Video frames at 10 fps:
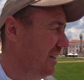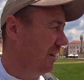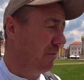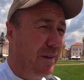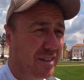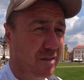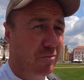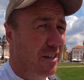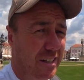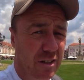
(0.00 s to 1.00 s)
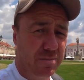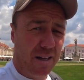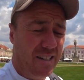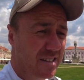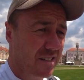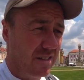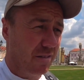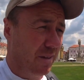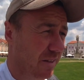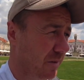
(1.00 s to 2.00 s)
I've been to some really nice places.
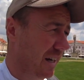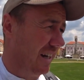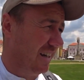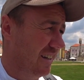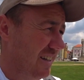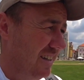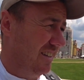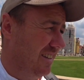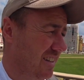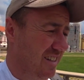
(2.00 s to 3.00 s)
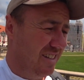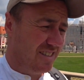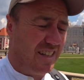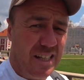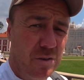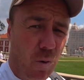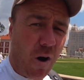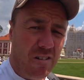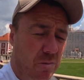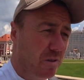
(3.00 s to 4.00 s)
I've been to
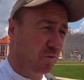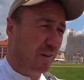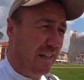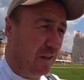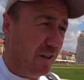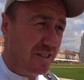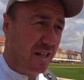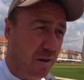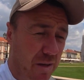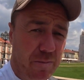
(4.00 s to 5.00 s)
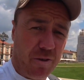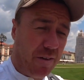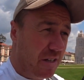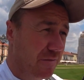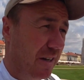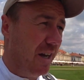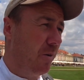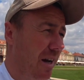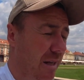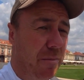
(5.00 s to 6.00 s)
Sighișoara, which was really nice. That would be a previous video.
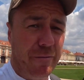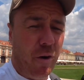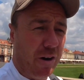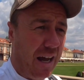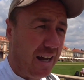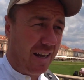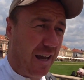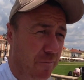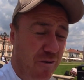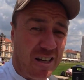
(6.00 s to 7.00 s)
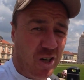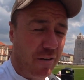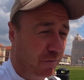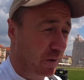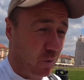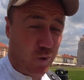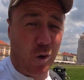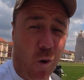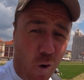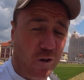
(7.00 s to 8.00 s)
And then before that, Brașov, which was
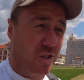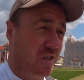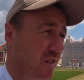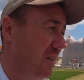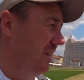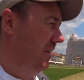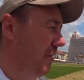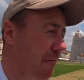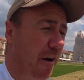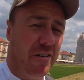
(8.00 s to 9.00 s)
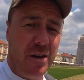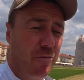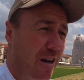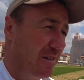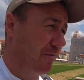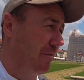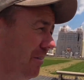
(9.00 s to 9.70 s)
gorgeous. Very impressive.